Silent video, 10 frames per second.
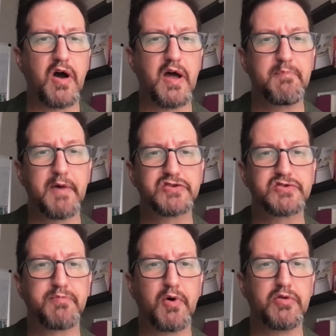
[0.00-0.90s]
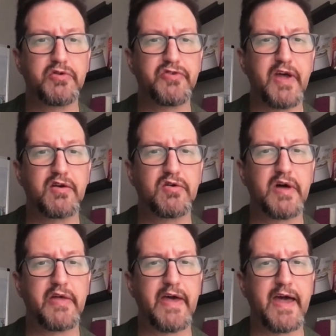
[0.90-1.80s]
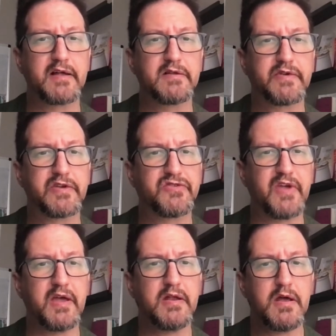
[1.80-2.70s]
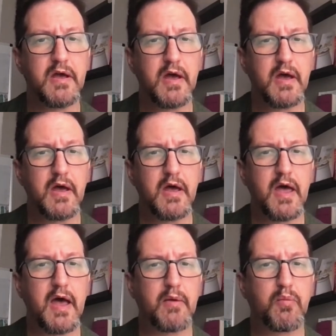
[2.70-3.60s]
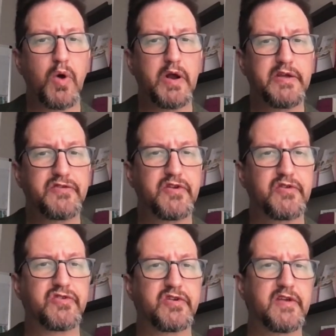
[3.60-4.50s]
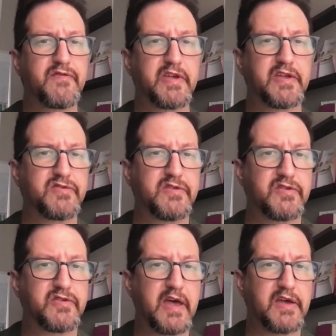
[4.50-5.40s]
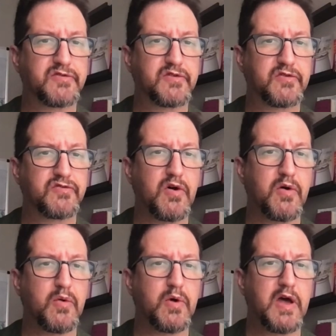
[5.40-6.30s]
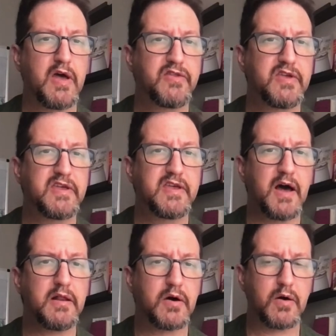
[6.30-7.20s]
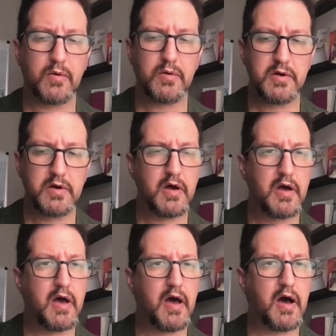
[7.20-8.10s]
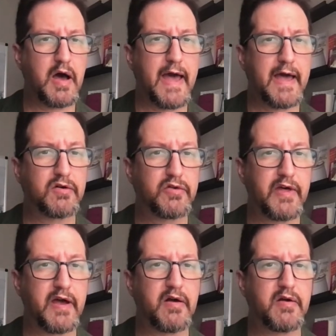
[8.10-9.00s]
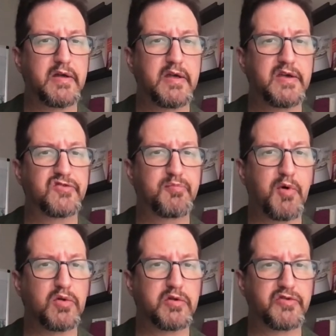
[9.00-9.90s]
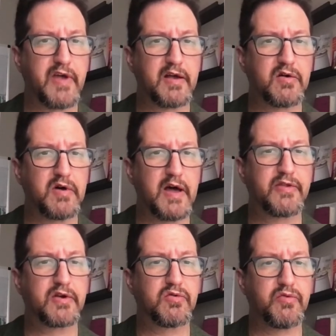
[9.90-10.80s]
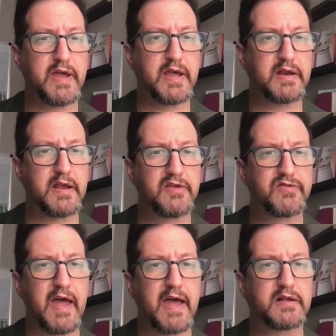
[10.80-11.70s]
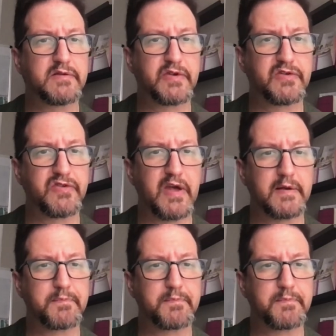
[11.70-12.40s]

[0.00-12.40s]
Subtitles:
and measure Bowler's angle and the angle of Gissane, and what is their significance in this case. So the yellow angle there is Bowler's angle, and the green is the angle of Gissane.